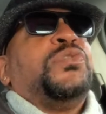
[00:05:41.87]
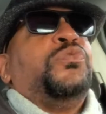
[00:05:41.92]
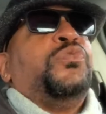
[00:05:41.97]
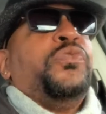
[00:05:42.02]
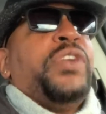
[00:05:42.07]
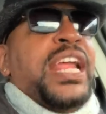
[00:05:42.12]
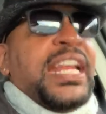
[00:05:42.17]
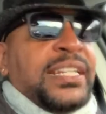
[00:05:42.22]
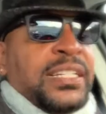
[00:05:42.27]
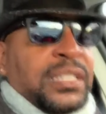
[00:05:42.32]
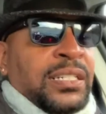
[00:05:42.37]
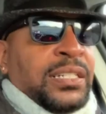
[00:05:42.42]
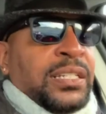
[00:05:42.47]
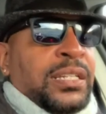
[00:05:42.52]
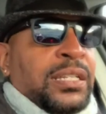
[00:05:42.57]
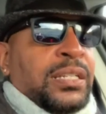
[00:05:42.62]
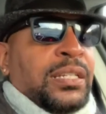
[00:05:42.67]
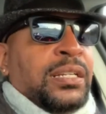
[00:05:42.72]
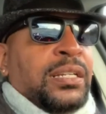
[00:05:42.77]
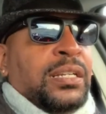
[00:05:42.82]

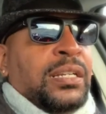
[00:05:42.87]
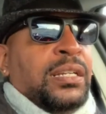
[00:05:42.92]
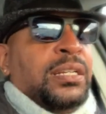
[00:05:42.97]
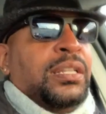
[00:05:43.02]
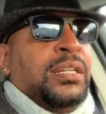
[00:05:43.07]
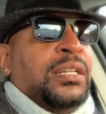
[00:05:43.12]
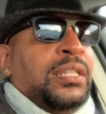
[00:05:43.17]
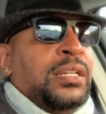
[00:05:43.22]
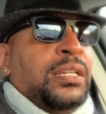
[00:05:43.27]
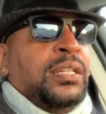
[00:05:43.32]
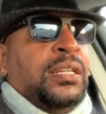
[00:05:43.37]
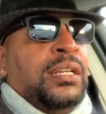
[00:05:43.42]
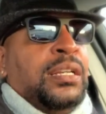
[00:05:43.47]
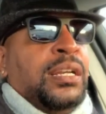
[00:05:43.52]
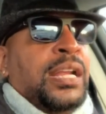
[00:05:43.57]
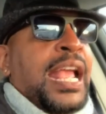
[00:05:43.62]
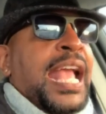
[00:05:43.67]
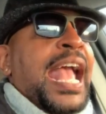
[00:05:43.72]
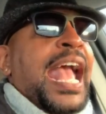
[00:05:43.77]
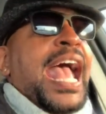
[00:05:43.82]

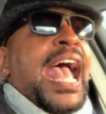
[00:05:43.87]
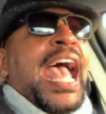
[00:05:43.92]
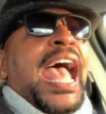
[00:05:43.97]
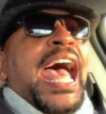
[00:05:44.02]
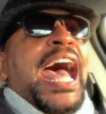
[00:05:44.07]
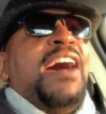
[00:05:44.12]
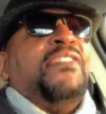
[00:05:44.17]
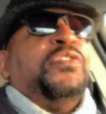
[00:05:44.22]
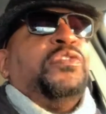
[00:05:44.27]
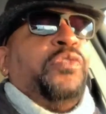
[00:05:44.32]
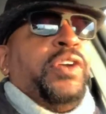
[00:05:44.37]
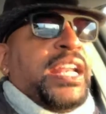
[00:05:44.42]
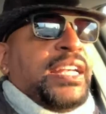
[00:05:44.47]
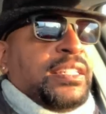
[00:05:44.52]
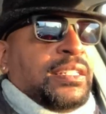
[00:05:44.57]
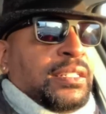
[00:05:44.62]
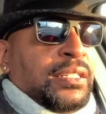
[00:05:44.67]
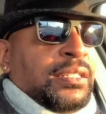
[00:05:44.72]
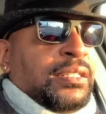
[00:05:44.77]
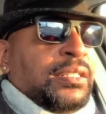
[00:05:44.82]
written, have written,